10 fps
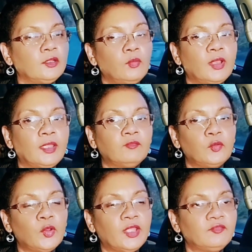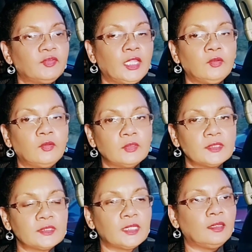the wife wife find out,
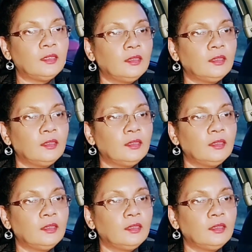say